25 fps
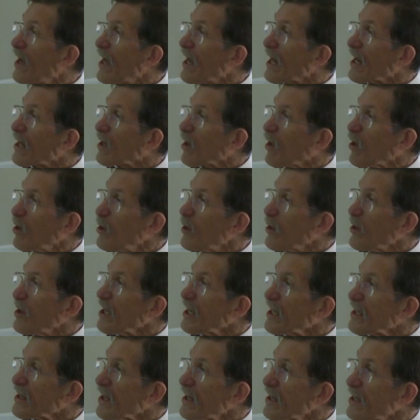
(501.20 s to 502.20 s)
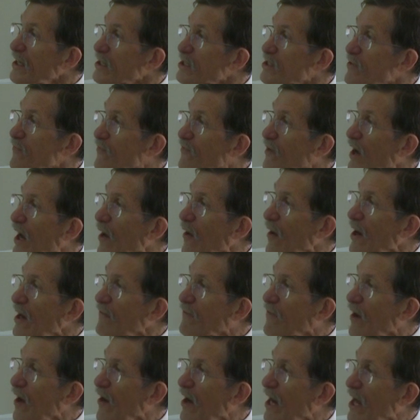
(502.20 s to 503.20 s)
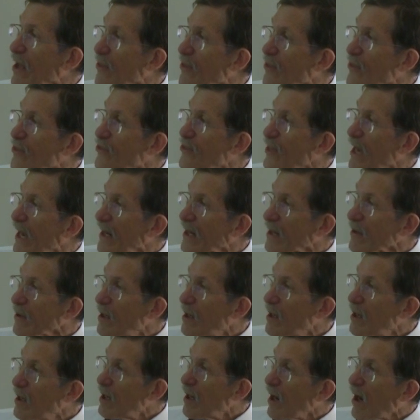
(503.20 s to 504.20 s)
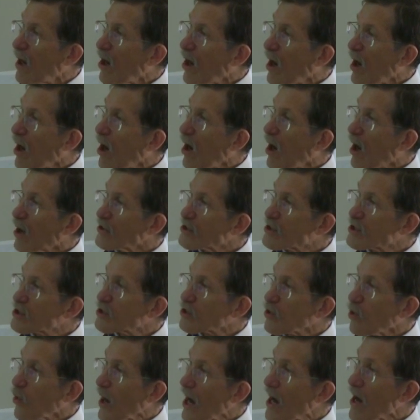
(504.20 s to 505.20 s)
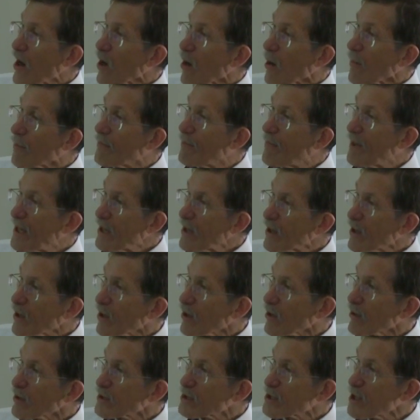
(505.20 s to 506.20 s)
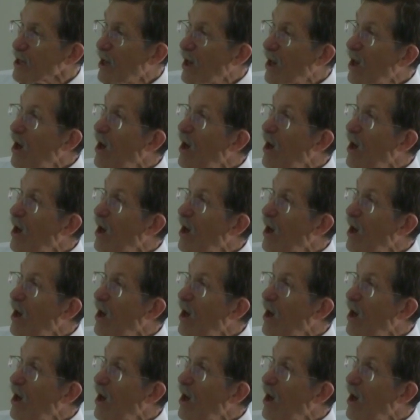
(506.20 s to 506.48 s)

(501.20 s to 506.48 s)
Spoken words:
including these very, very thick square piers